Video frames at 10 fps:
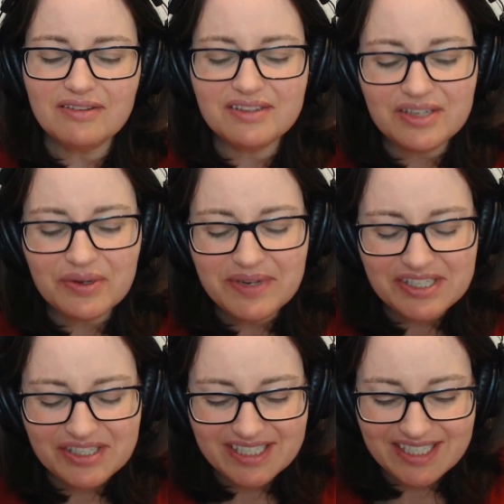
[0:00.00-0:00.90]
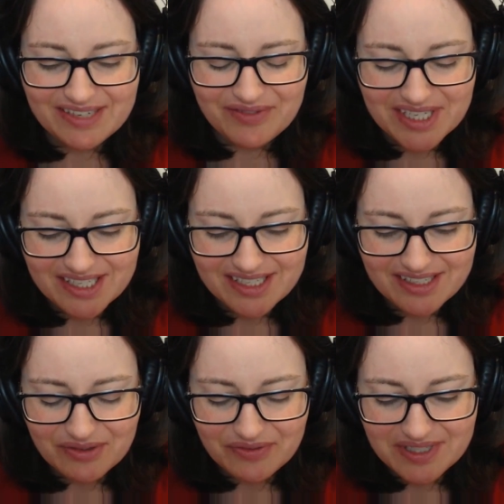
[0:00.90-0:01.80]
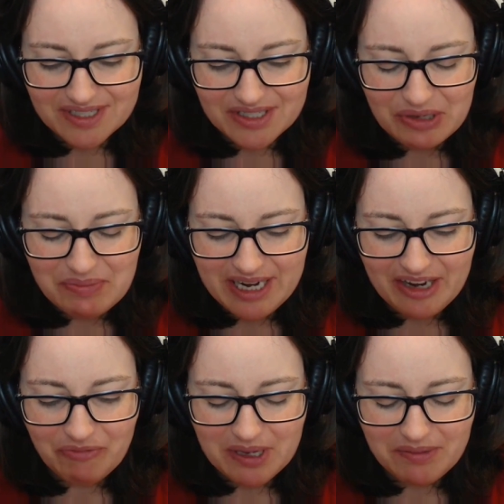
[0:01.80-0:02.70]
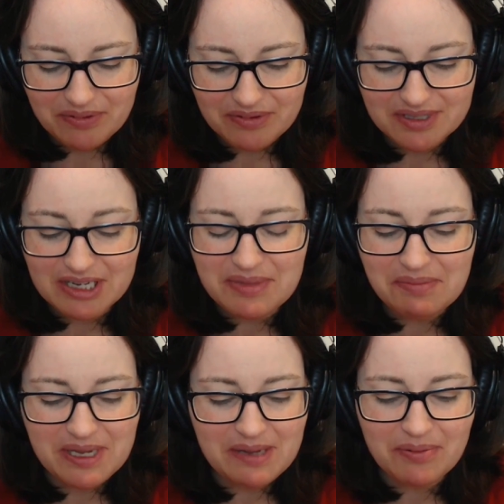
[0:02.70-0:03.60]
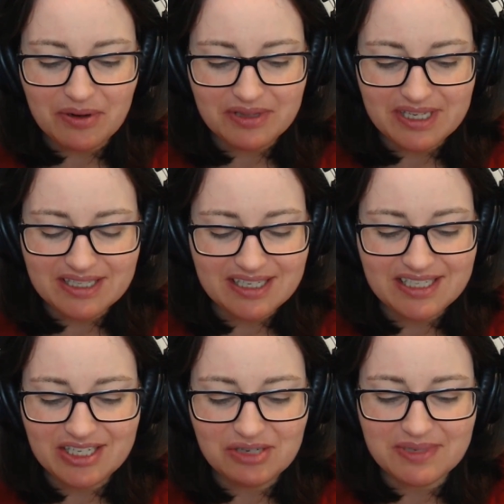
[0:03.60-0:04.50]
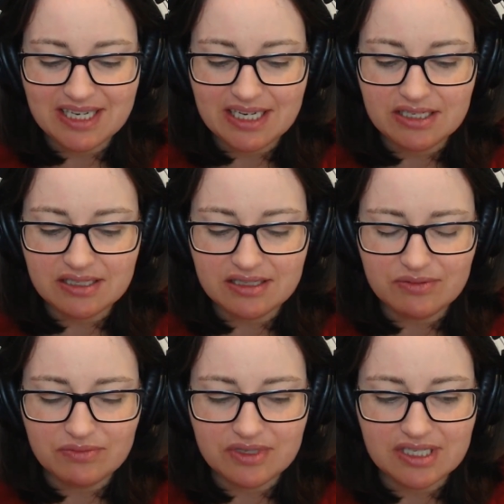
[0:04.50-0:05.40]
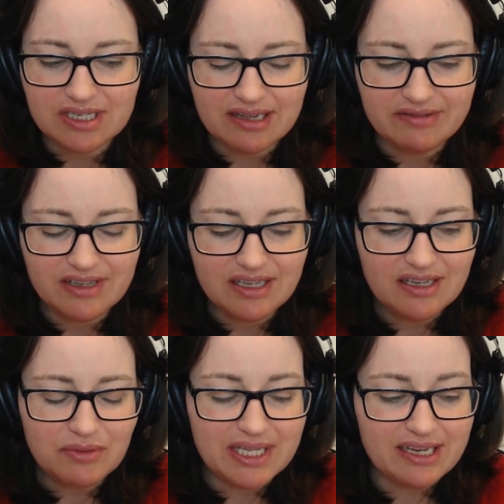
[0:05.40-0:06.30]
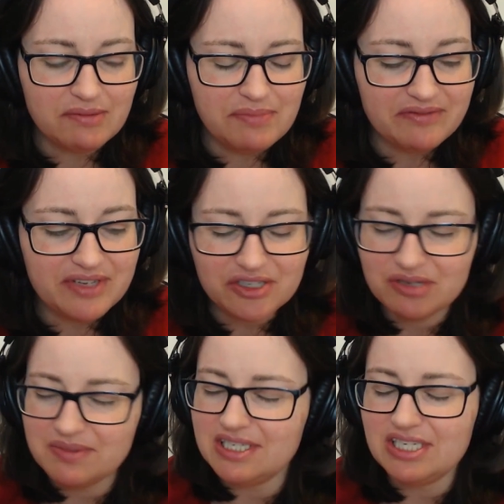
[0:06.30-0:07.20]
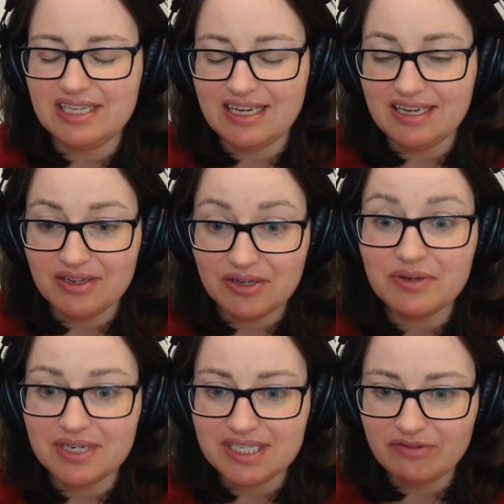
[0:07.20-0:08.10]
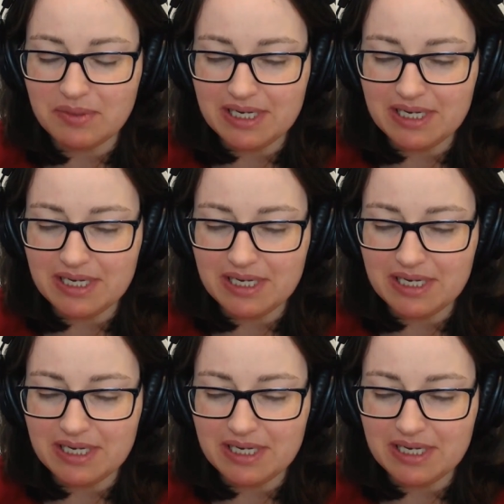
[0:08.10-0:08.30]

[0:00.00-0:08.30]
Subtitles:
Now, that's so interesting because obviously so many people on these anti-seizure medications can have, well, it can be a detriment to their cognitive